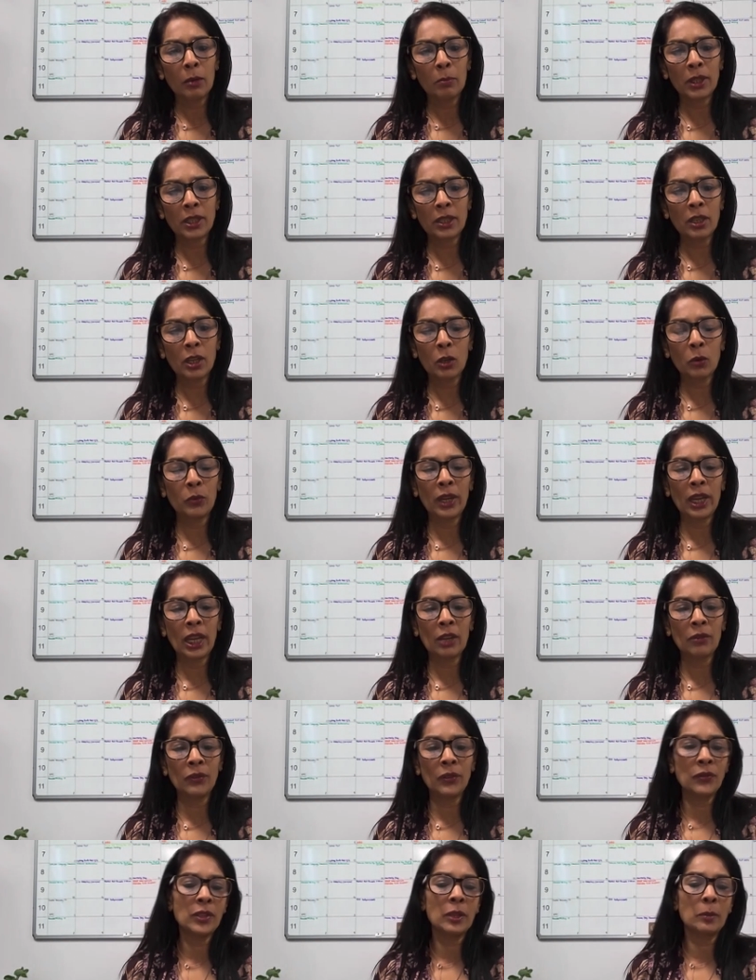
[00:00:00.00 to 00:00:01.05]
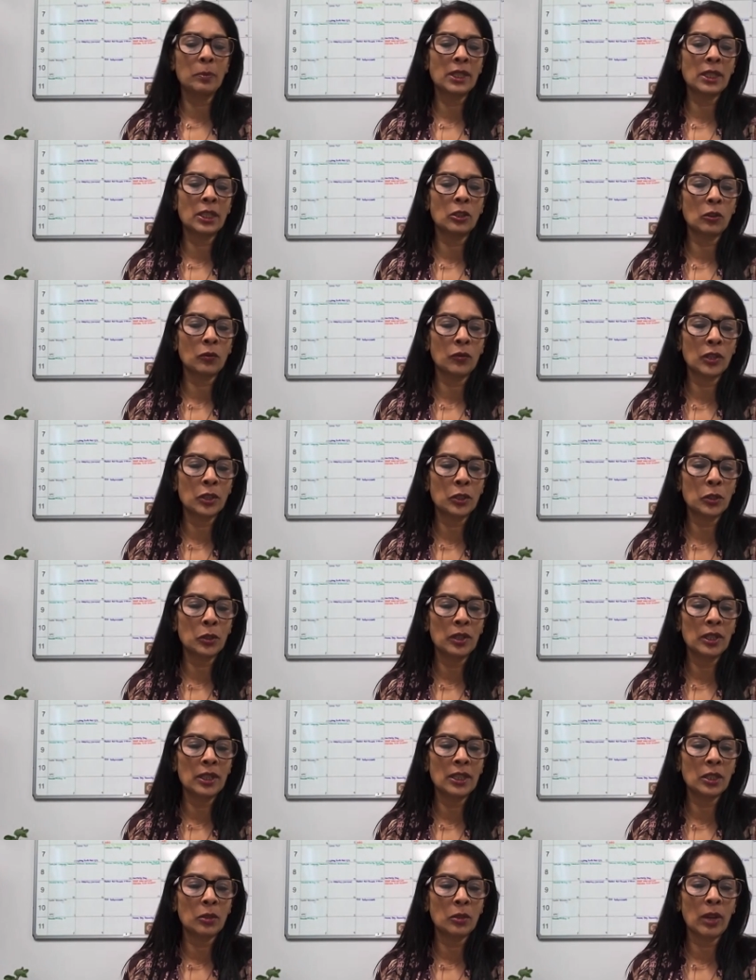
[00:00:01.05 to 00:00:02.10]
but now we have 50% of our
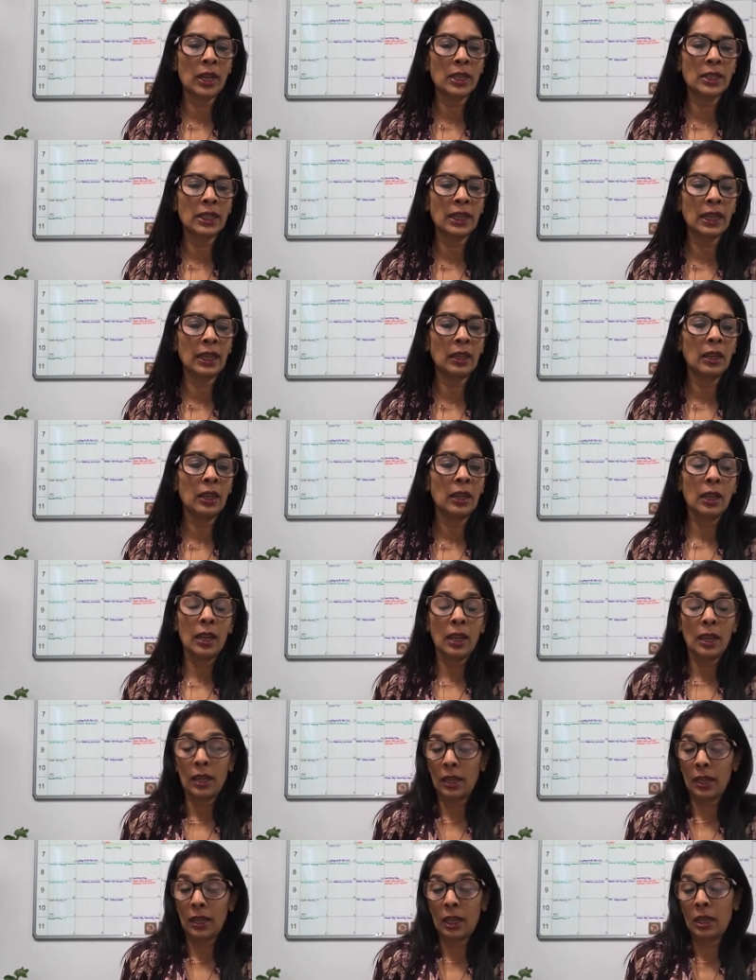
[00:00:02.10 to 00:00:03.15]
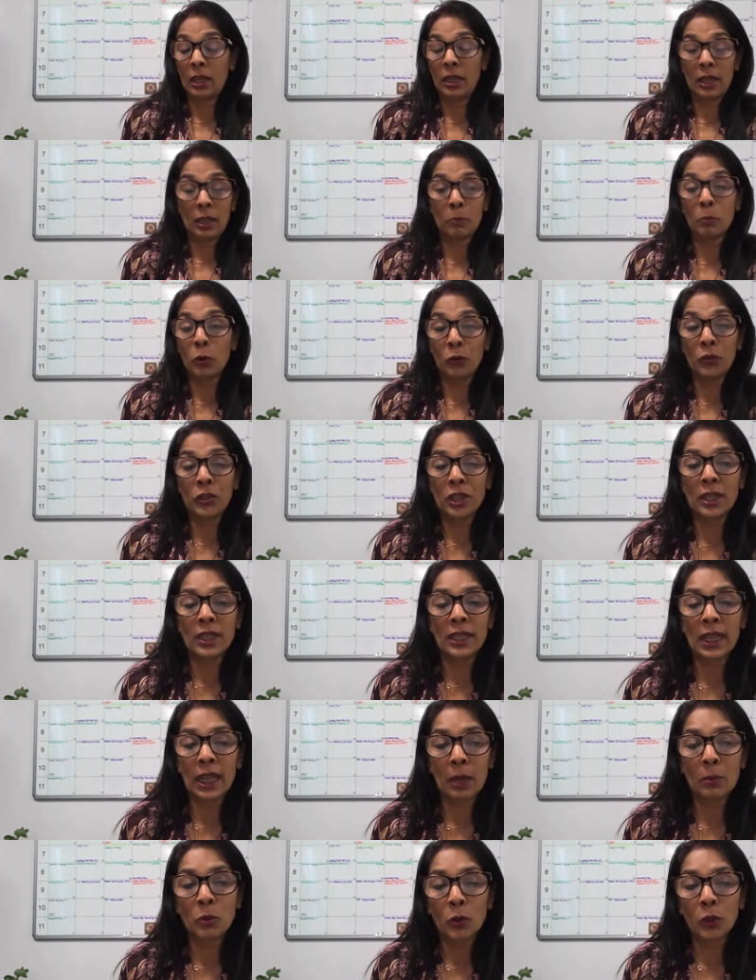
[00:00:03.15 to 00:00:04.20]
students writing a
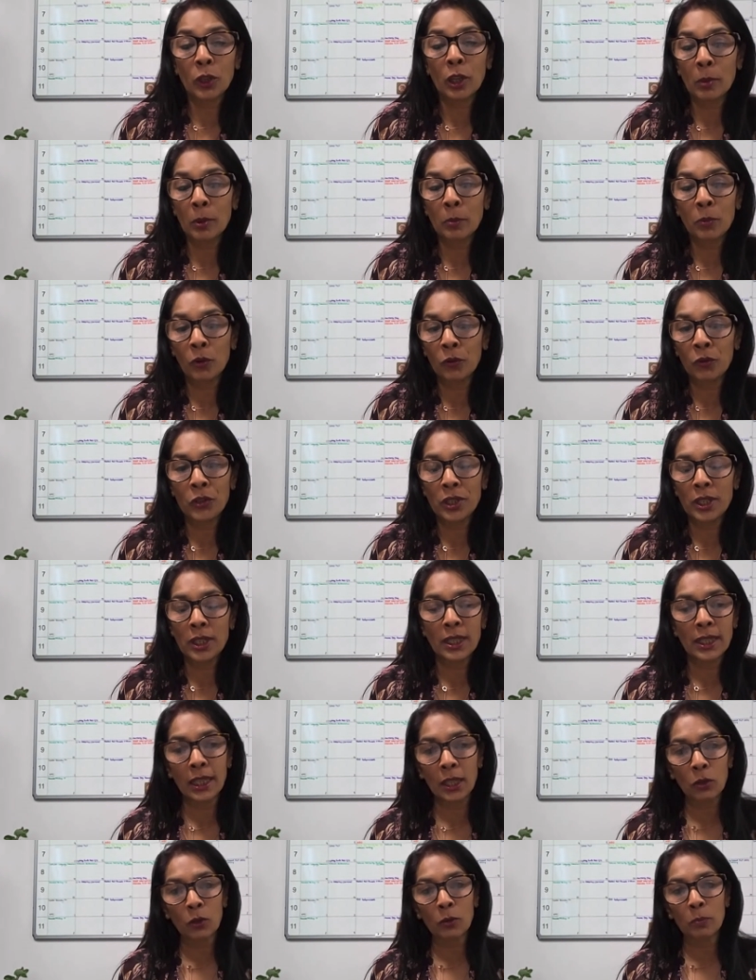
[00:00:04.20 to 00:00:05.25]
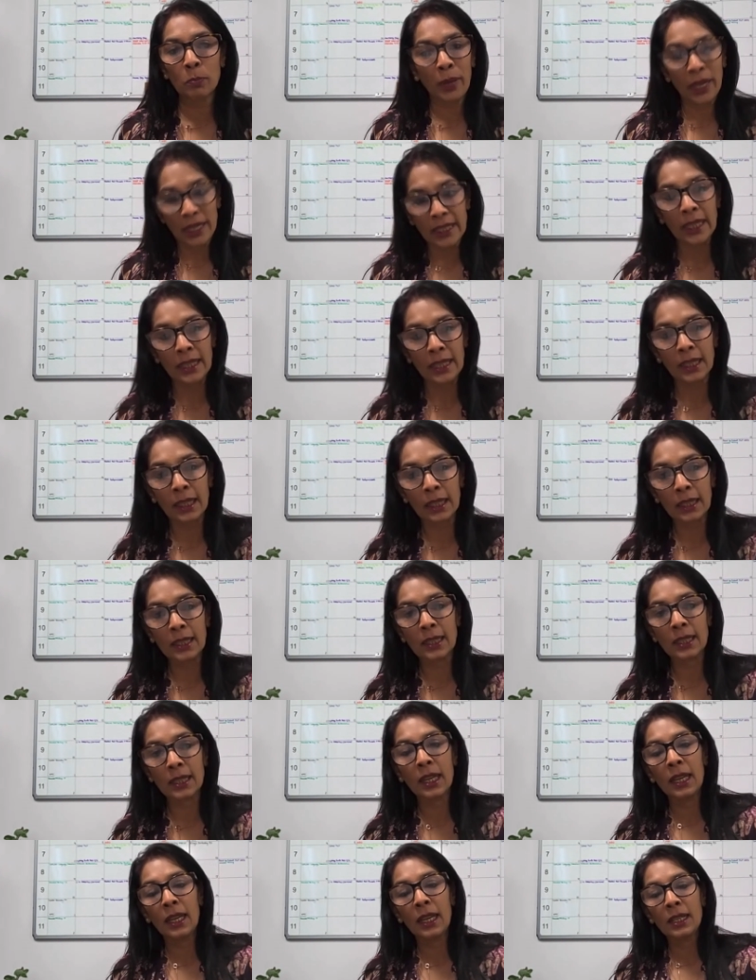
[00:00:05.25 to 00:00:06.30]
proficiency, and I'm talking about proficiency, not basic
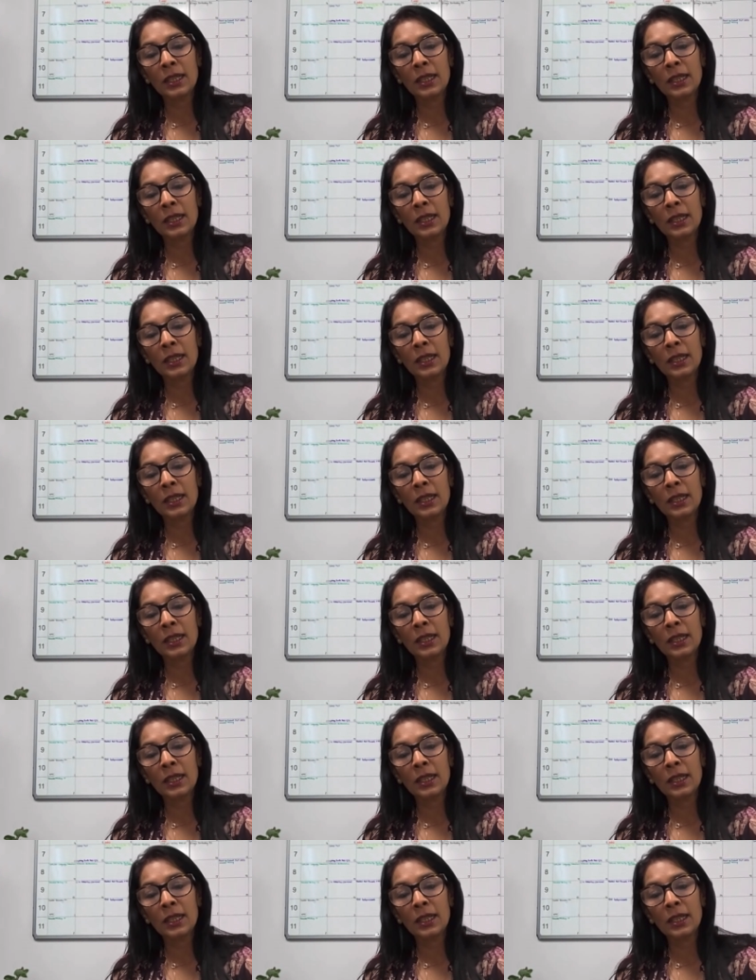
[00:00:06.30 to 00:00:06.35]
skills.